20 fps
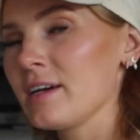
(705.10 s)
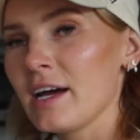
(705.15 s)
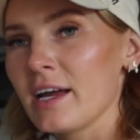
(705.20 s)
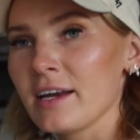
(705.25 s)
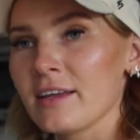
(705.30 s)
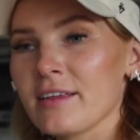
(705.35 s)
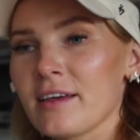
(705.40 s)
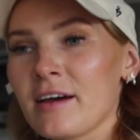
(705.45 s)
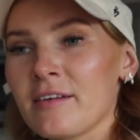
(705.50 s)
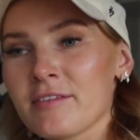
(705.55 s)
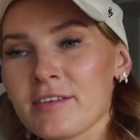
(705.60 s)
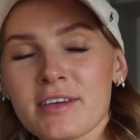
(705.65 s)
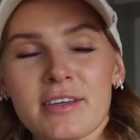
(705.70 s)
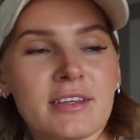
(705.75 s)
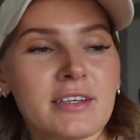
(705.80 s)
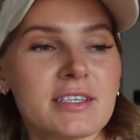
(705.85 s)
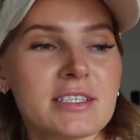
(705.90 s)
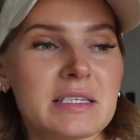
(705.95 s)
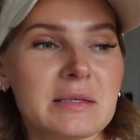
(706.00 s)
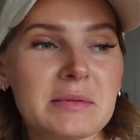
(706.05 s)

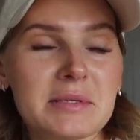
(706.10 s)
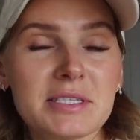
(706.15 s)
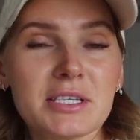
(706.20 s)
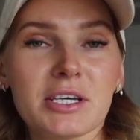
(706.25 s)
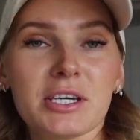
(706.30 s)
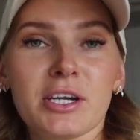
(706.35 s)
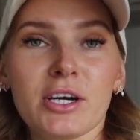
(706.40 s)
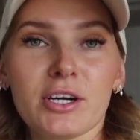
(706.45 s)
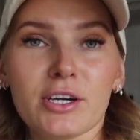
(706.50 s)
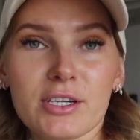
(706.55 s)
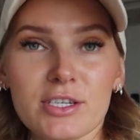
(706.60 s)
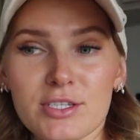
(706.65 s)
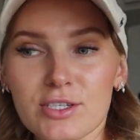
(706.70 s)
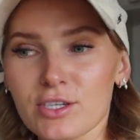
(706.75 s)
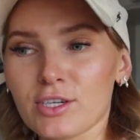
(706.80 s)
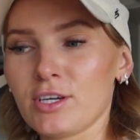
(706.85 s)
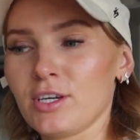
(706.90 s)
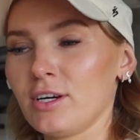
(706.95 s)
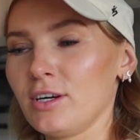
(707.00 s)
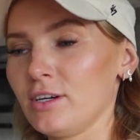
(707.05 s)
everything needs to be secured is
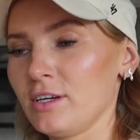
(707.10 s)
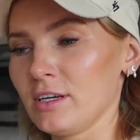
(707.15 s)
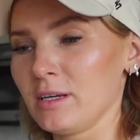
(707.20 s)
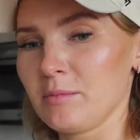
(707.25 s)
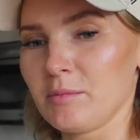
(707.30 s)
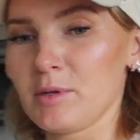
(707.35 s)
secured. And I'm